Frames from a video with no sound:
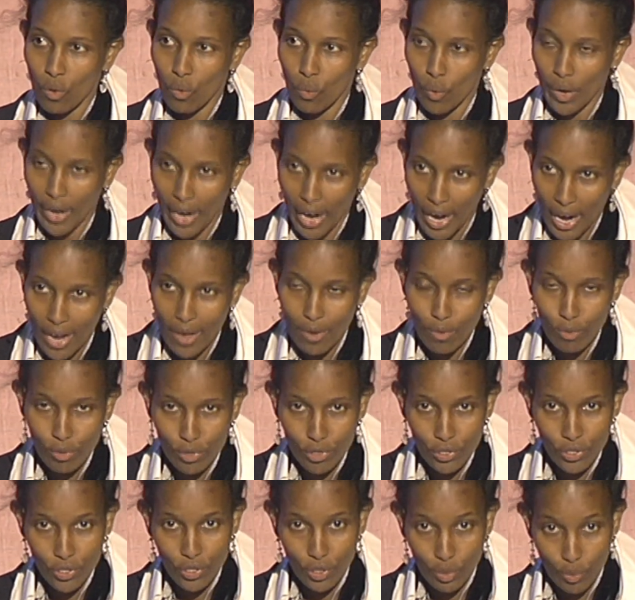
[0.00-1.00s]
When I
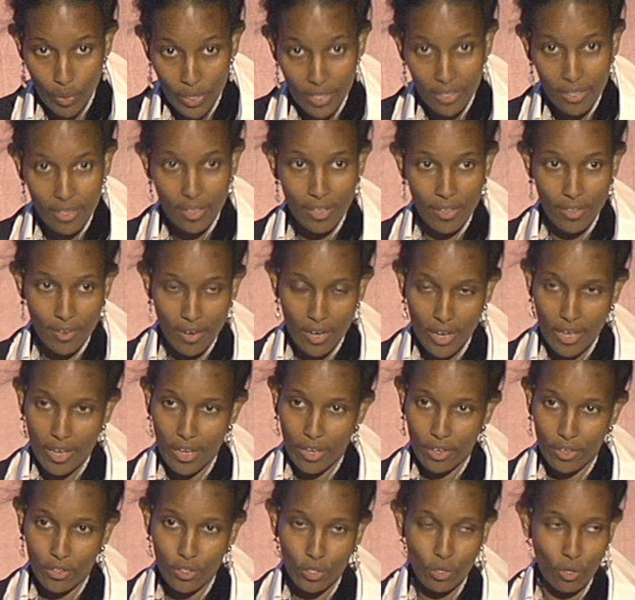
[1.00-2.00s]
was twenty-three
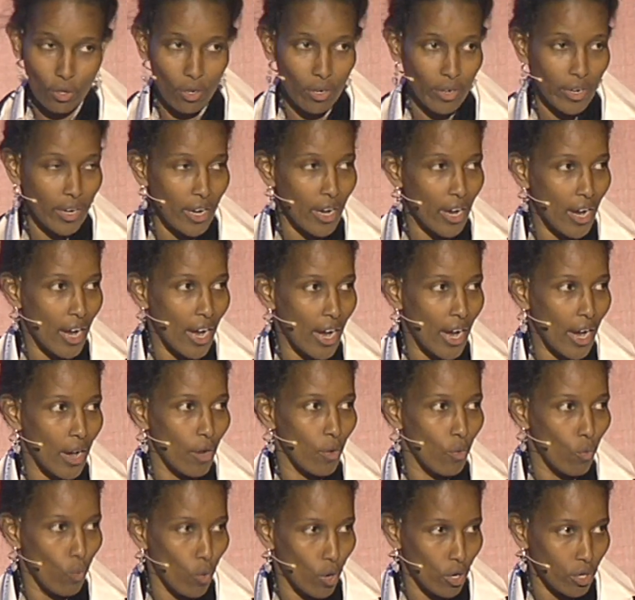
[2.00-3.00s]
years old, I
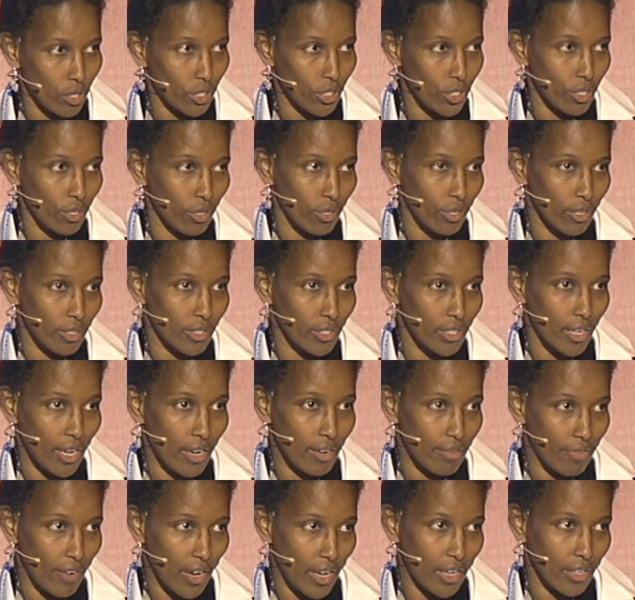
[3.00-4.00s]
was not
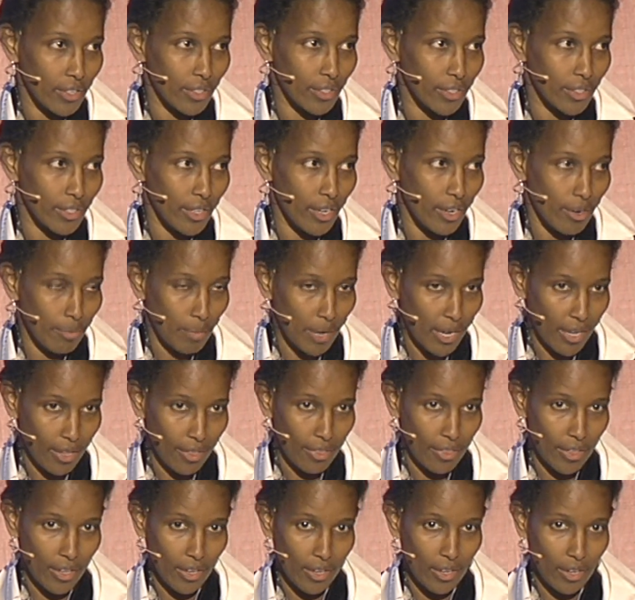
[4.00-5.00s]
advanced in my
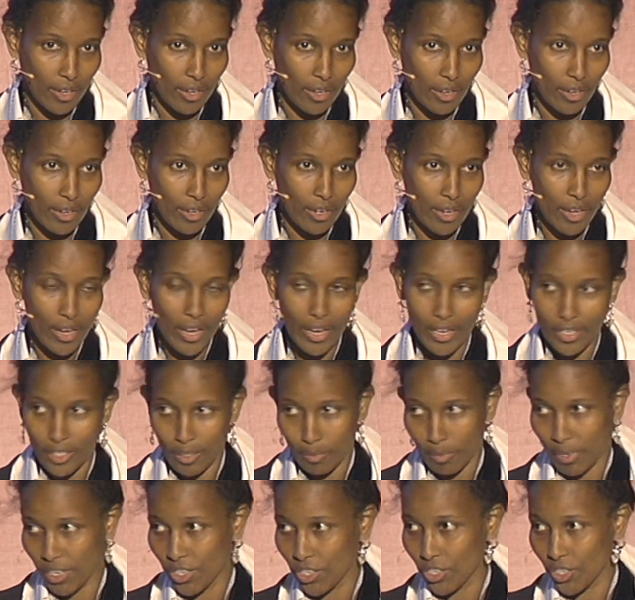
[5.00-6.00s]
thinking as
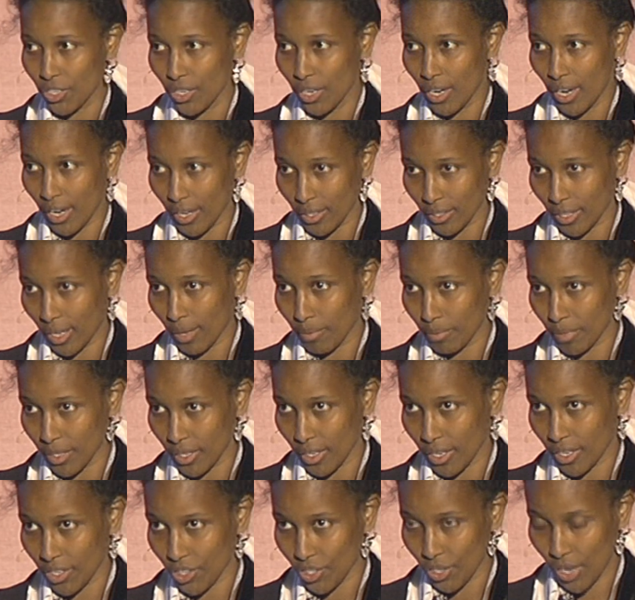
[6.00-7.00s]
much as Hamza
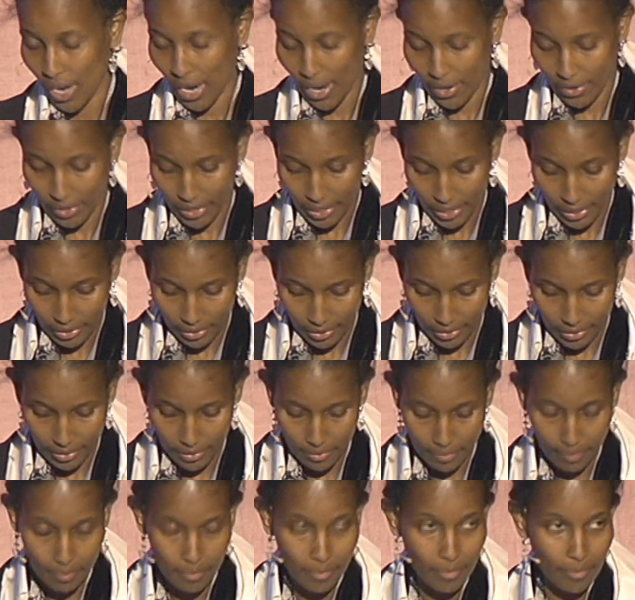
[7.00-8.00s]
Kashgari
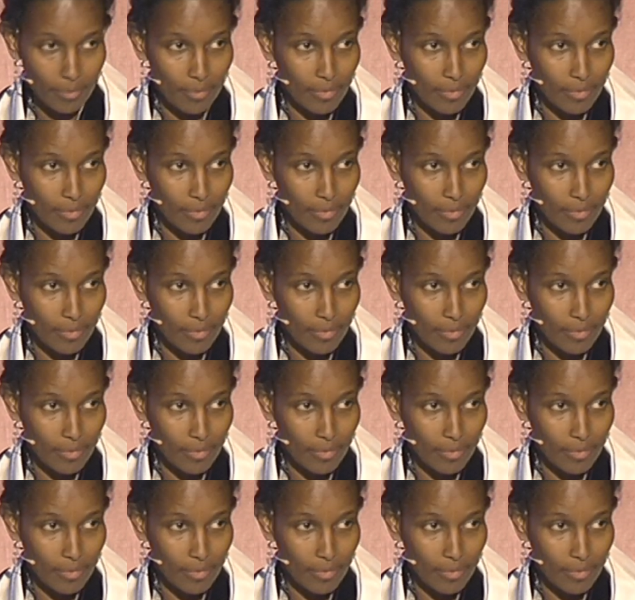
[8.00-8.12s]
is.